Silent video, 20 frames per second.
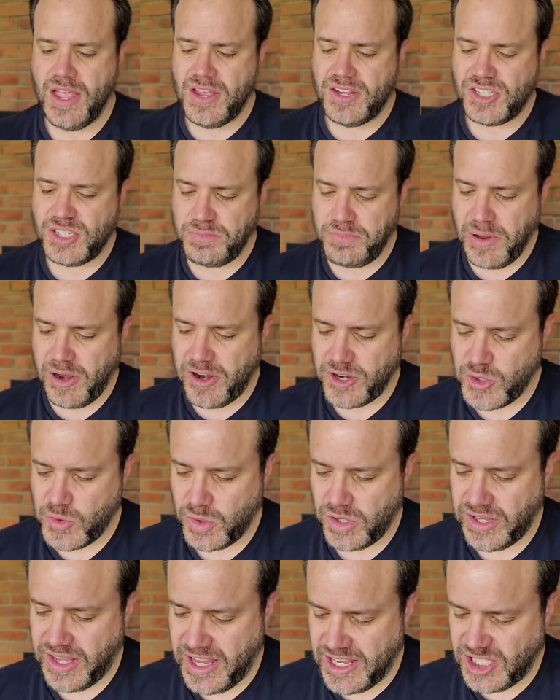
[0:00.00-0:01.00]

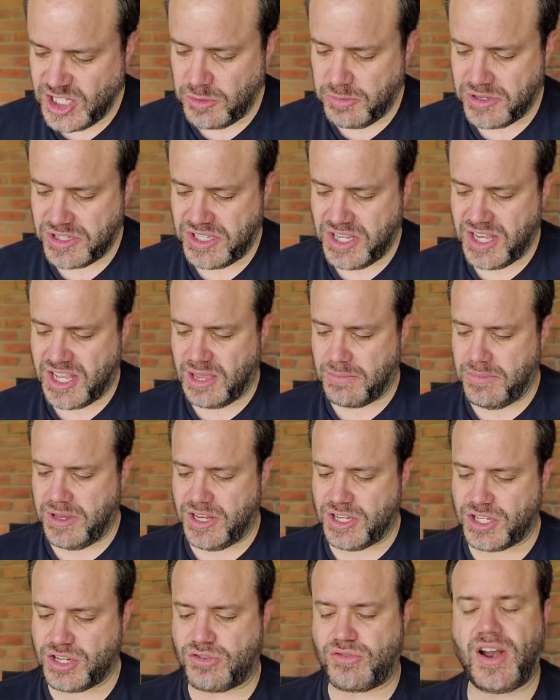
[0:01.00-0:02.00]
Spiritual intimacy can be
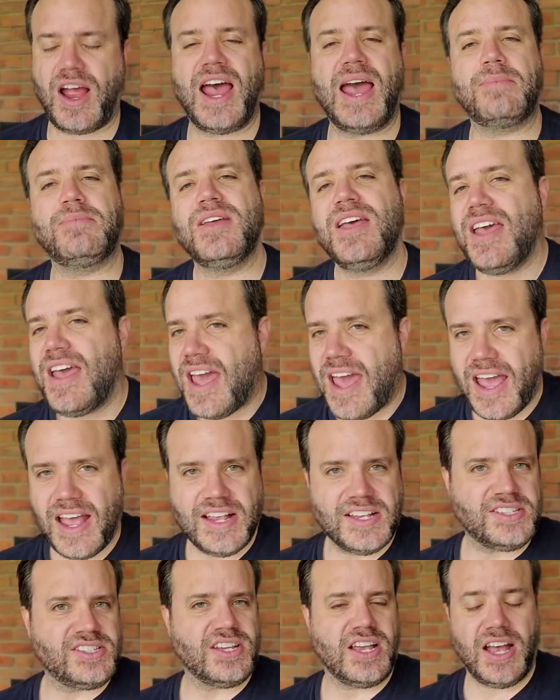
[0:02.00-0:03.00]
described
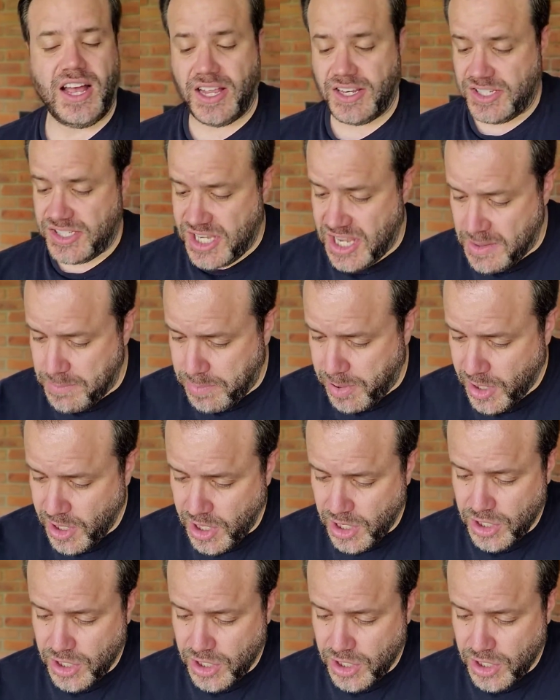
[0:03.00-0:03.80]
as a deep